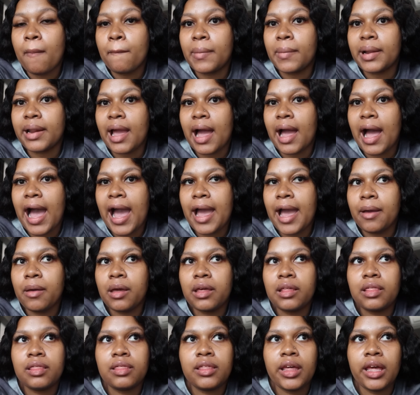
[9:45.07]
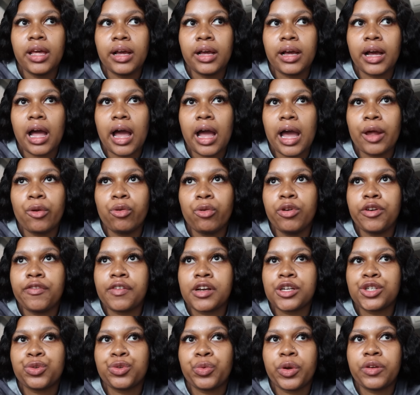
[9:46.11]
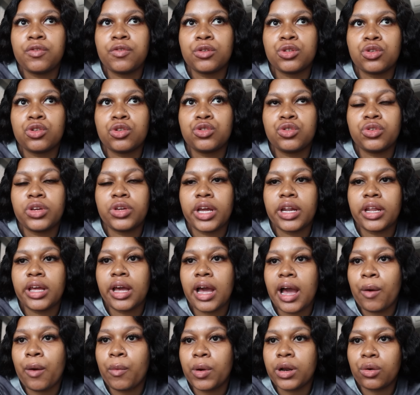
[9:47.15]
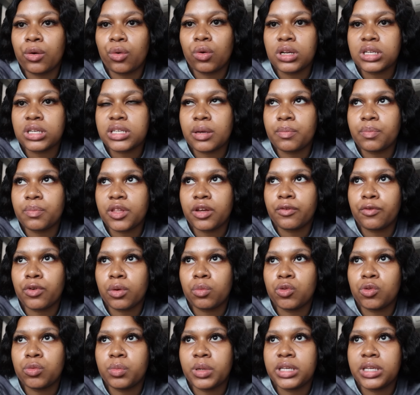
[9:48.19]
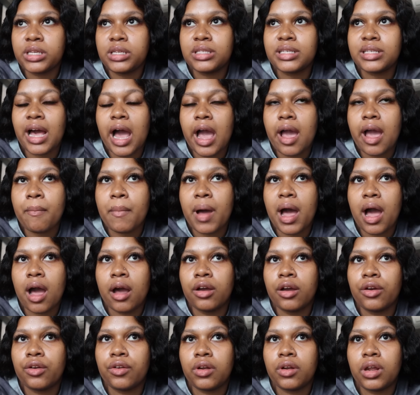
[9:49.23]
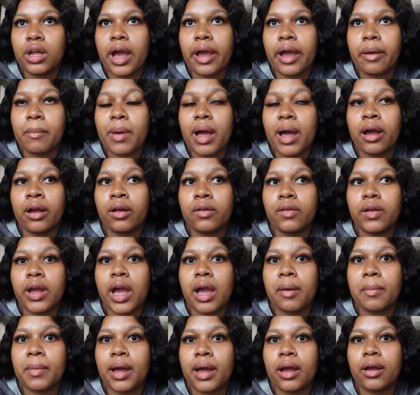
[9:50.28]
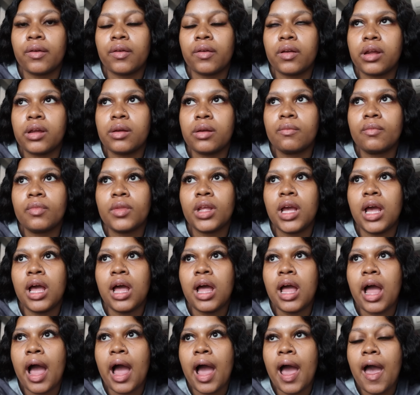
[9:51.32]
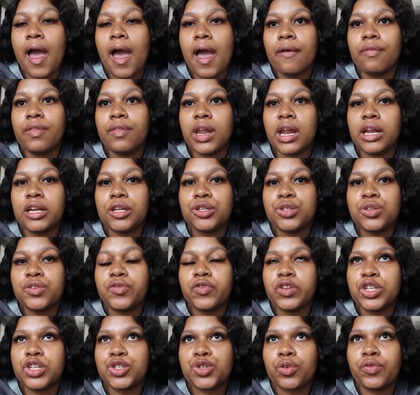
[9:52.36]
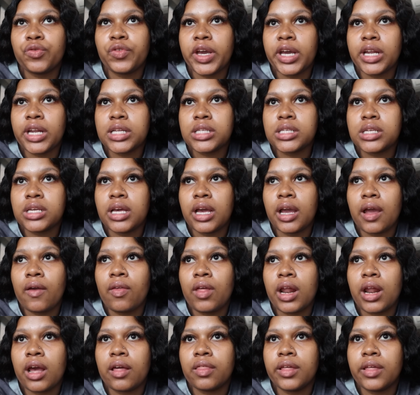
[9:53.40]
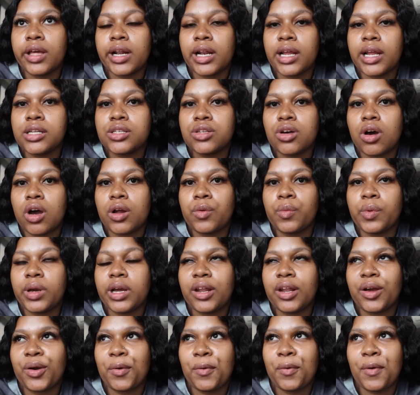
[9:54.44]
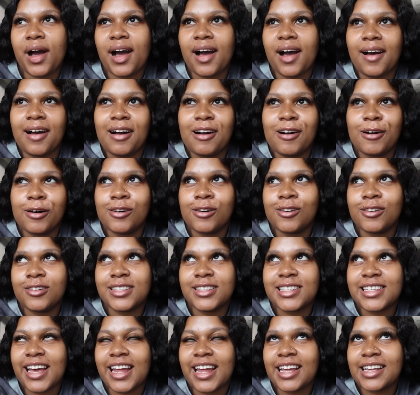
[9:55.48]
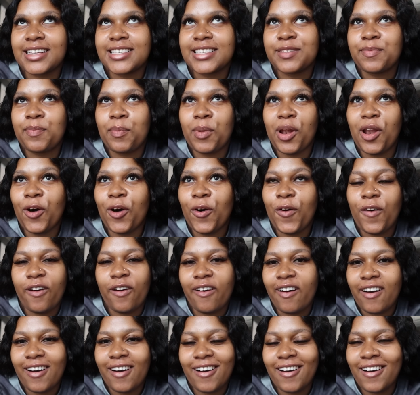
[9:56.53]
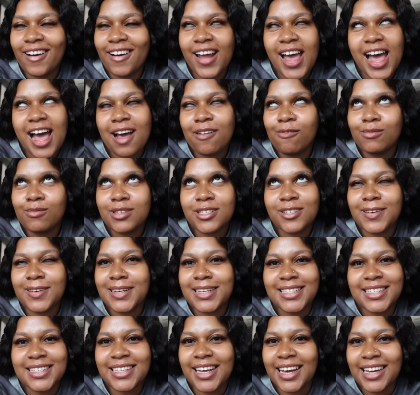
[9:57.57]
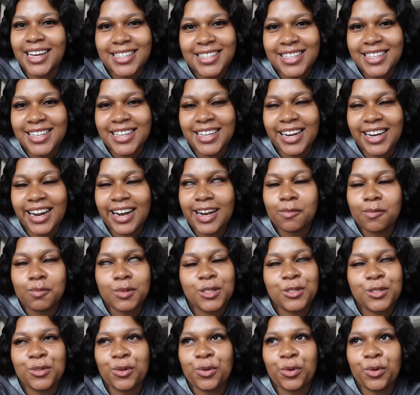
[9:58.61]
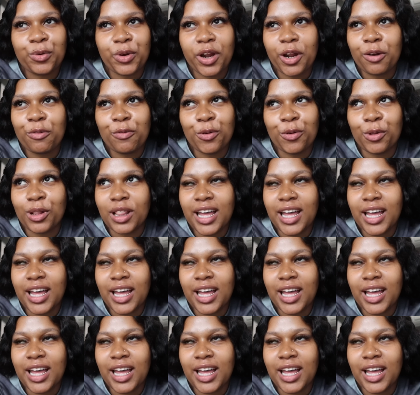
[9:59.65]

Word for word: But yeah, I don't know if I should wait for Tolu to get here. I want to order something from Uber Eats. I am hungry, I'm hungry, I'm hungry. And then I need to finish off editing, and then I think later on we're gonna go out and explore. I'm so excited and I'm so grateful.